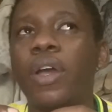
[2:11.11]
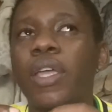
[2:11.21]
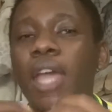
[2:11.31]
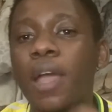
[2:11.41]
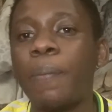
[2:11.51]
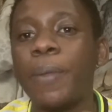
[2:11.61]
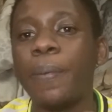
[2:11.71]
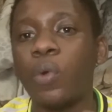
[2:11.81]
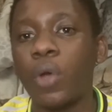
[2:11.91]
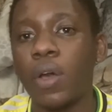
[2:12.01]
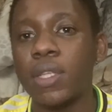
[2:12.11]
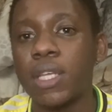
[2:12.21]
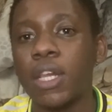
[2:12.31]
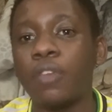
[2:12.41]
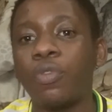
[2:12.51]
Young people
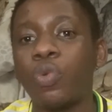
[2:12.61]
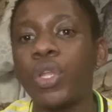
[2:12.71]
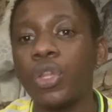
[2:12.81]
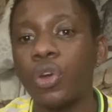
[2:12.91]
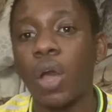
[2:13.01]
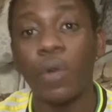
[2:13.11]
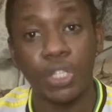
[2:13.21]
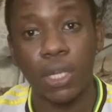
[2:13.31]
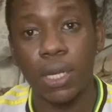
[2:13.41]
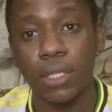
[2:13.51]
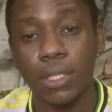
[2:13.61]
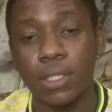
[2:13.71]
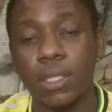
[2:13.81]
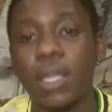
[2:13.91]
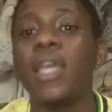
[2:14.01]
ourselves, we know our challenges.